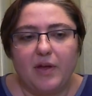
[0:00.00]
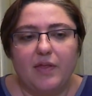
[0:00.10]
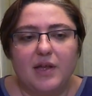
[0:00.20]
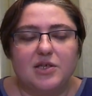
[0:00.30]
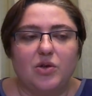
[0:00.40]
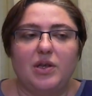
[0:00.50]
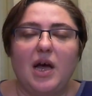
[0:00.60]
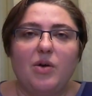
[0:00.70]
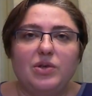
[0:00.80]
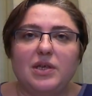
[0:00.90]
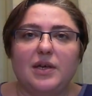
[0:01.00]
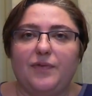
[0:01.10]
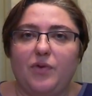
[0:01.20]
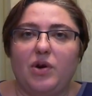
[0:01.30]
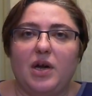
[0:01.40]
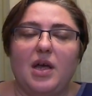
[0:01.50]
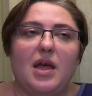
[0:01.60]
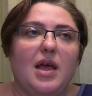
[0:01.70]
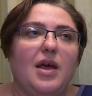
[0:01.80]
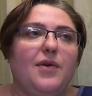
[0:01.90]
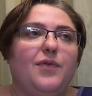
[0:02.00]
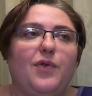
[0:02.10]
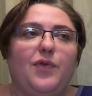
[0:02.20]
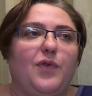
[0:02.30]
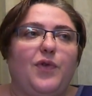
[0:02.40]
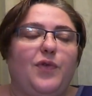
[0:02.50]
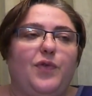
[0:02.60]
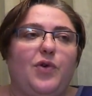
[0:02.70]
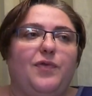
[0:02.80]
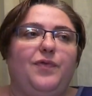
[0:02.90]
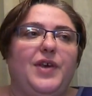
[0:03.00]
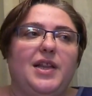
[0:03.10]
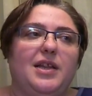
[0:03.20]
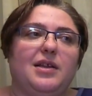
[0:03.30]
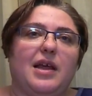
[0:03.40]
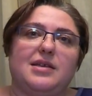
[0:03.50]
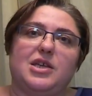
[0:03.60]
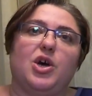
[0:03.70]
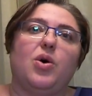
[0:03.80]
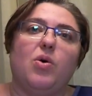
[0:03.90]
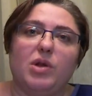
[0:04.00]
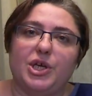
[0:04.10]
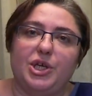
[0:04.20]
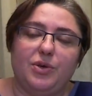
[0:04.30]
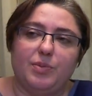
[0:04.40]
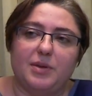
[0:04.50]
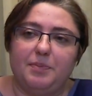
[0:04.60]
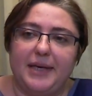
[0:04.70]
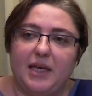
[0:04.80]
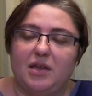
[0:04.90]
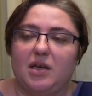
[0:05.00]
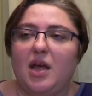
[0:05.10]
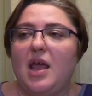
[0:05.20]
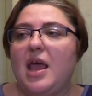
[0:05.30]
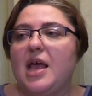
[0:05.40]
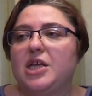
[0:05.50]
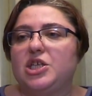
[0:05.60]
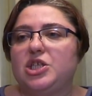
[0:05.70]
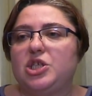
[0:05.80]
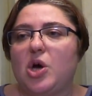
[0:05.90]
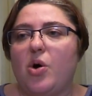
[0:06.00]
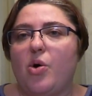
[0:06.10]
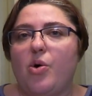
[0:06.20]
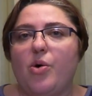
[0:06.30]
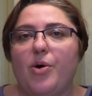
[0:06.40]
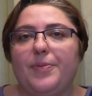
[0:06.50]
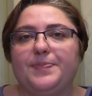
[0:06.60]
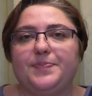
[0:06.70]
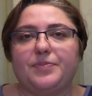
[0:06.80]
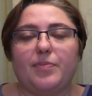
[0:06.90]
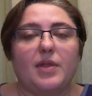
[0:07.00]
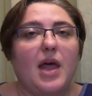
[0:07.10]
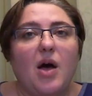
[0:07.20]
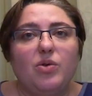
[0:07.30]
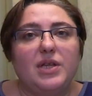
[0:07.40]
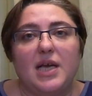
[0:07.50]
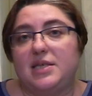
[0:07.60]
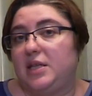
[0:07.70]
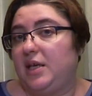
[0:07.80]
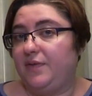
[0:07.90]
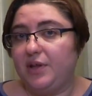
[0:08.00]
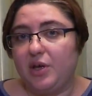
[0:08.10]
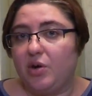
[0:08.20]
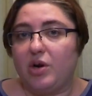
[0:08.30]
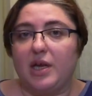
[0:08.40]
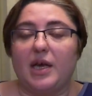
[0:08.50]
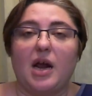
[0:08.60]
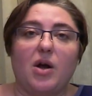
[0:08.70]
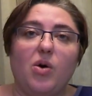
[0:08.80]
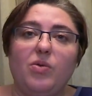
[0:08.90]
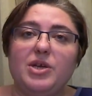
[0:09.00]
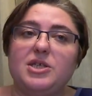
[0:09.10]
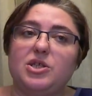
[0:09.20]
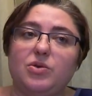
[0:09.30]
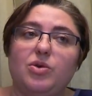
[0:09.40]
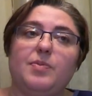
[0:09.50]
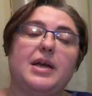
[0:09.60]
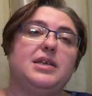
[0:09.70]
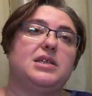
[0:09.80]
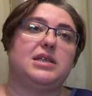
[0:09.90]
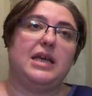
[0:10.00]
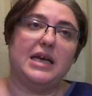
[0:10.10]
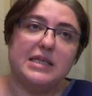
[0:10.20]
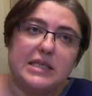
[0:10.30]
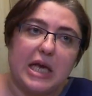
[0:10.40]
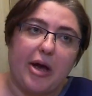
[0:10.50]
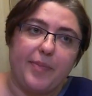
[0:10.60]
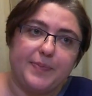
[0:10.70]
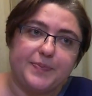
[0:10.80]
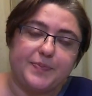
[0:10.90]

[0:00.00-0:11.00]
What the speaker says: things. So now for feeling as a whole human being. So nowadays, and even earlier, I always took my dyslexia